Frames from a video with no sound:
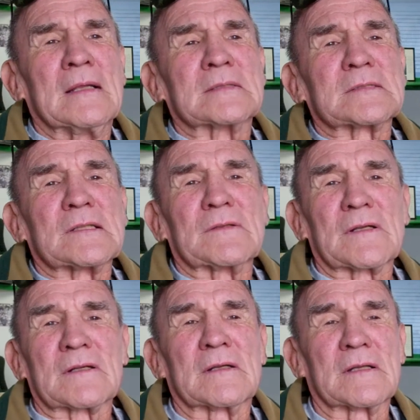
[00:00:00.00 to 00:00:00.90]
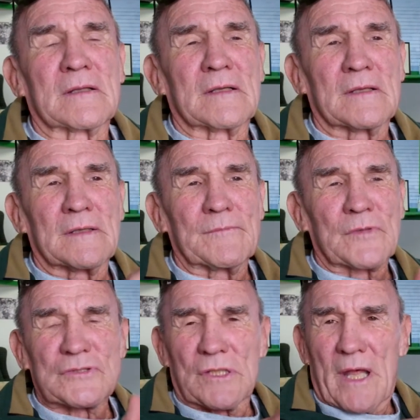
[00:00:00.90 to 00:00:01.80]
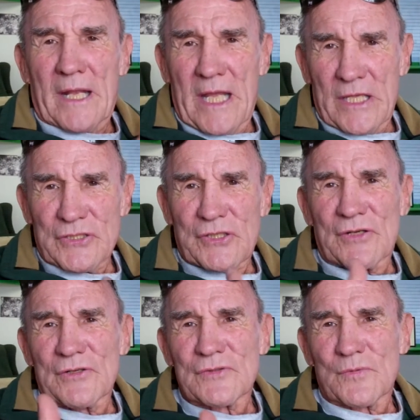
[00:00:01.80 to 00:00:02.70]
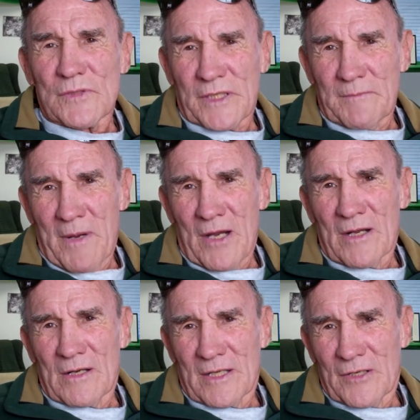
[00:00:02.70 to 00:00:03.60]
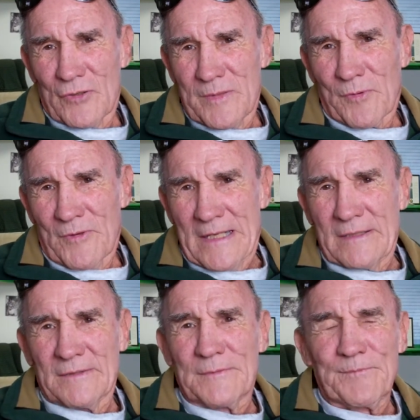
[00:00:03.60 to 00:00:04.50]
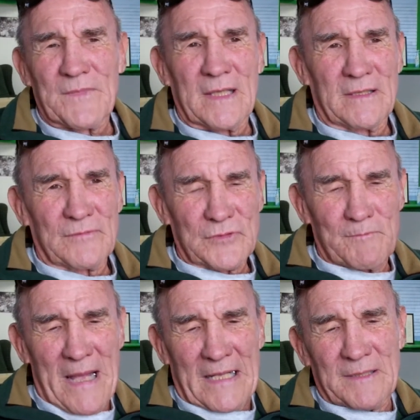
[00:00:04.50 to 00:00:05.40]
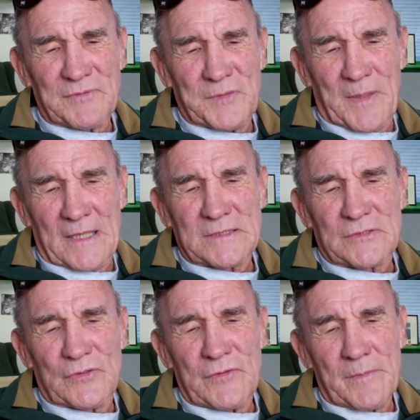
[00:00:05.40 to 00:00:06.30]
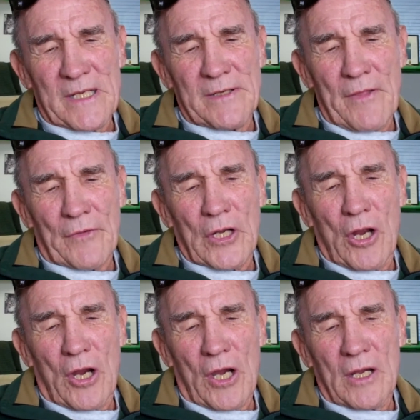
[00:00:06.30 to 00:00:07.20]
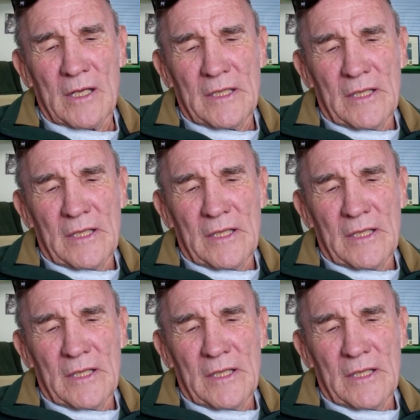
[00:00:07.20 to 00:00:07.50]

So there's a lot of S-turns where you could barely creep around, and there was backup spots. So if you met another car,